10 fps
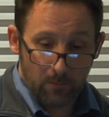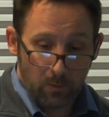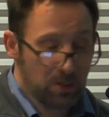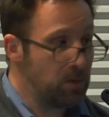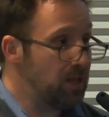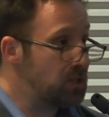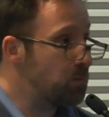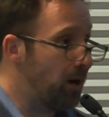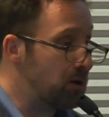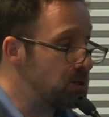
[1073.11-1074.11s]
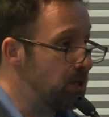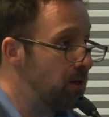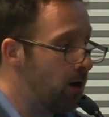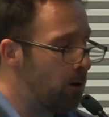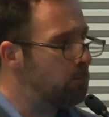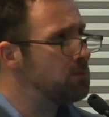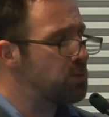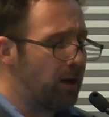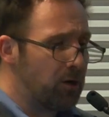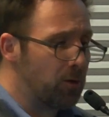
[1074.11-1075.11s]
Reminds me of that
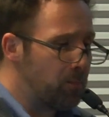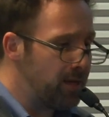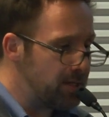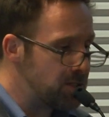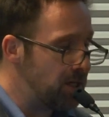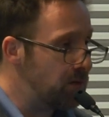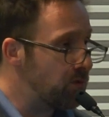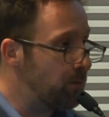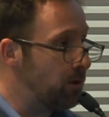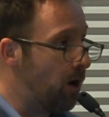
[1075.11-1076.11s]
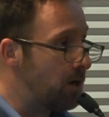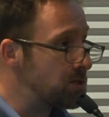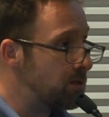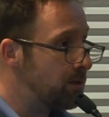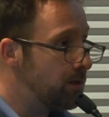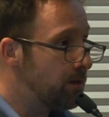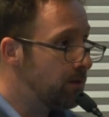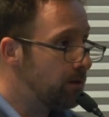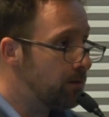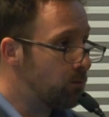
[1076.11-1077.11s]
spider pit scene from the lost
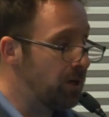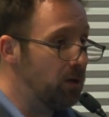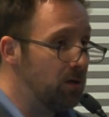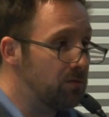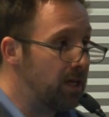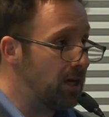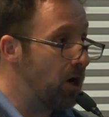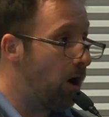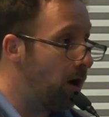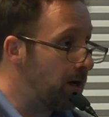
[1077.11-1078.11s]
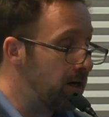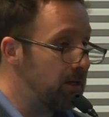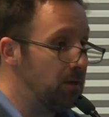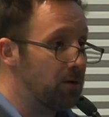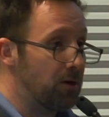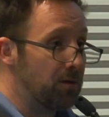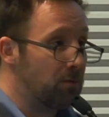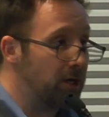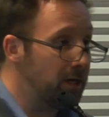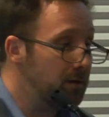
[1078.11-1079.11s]
reel of King Kong in
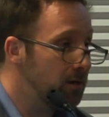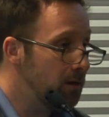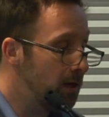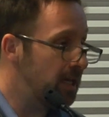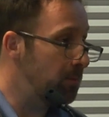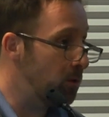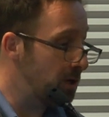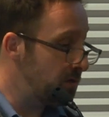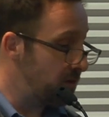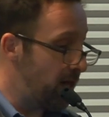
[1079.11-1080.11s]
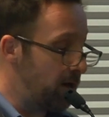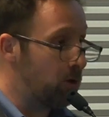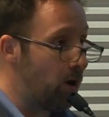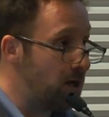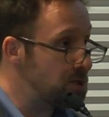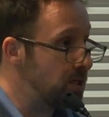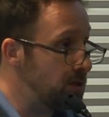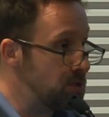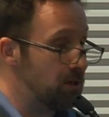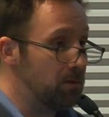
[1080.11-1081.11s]
1933. I keep looking for that at garage
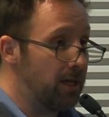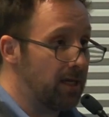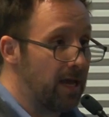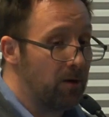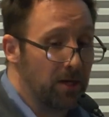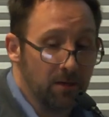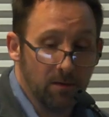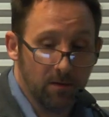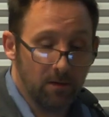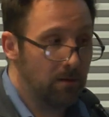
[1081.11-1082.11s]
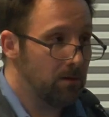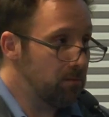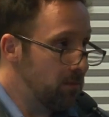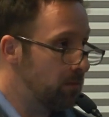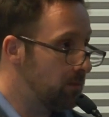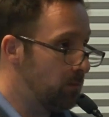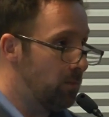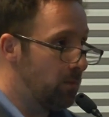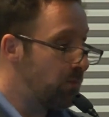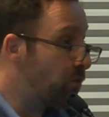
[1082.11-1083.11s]
sales in Lake County.
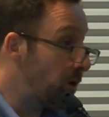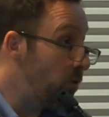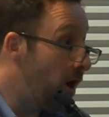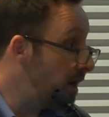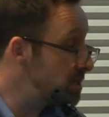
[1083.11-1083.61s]
I'm 41.